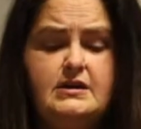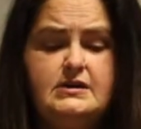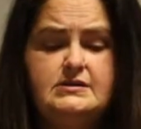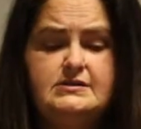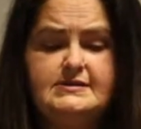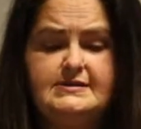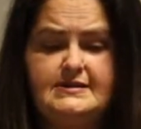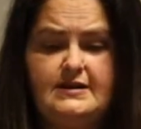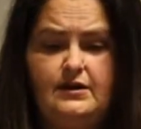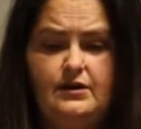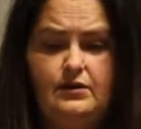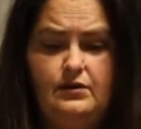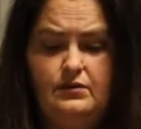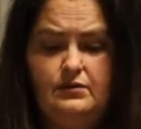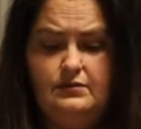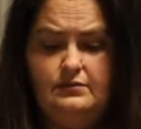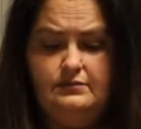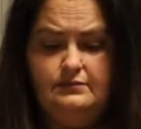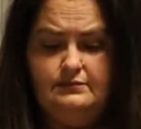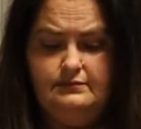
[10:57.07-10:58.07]

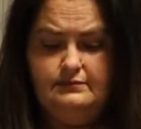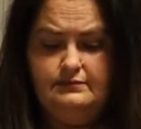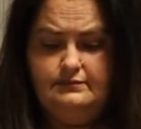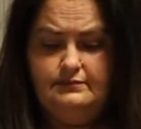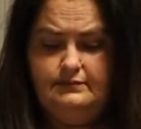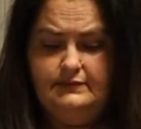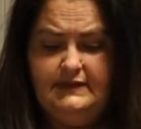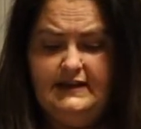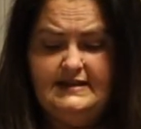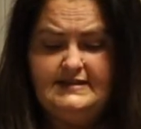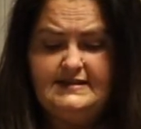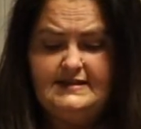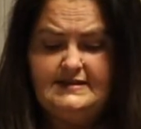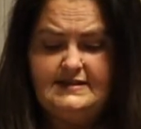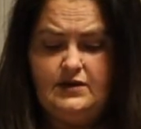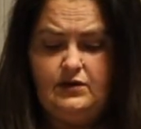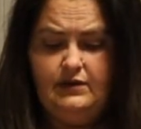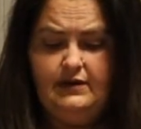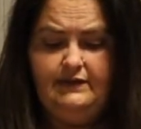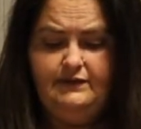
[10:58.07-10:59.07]
So this is
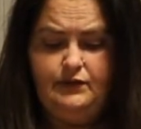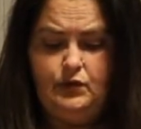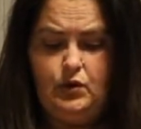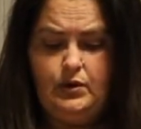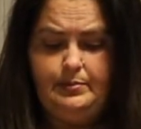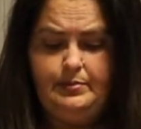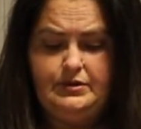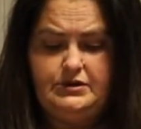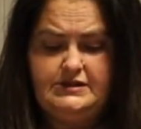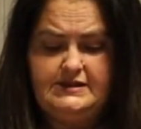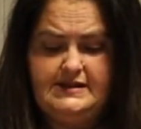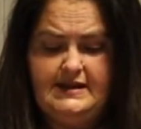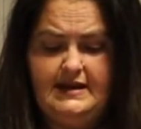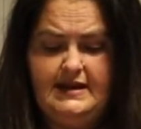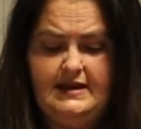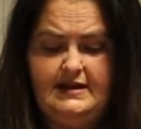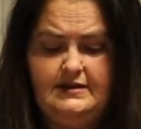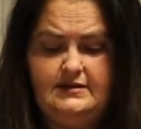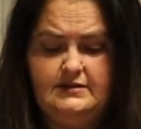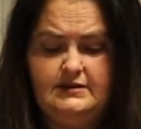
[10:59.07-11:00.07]
only
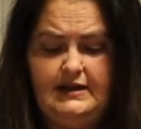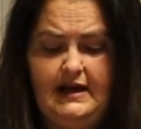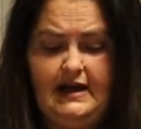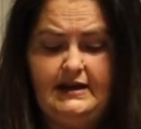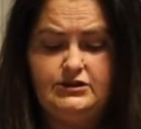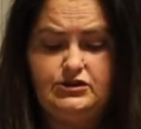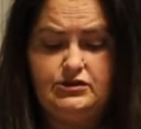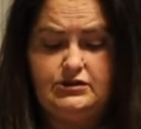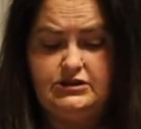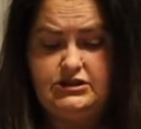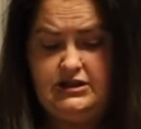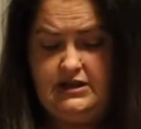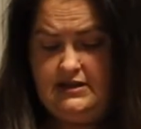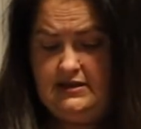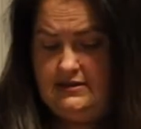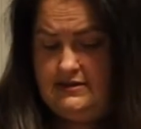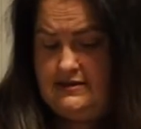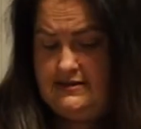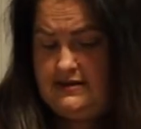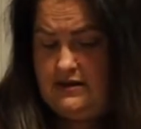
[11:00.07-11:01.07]
4%
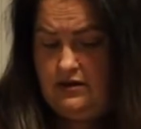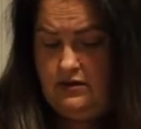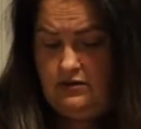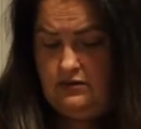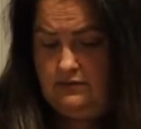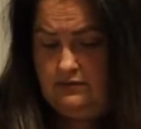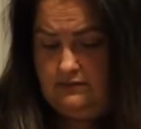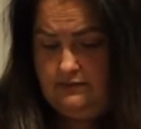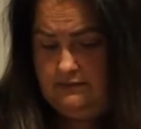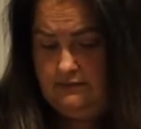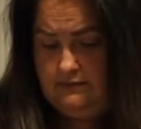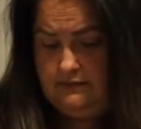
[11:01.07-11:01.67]
nitrogen. So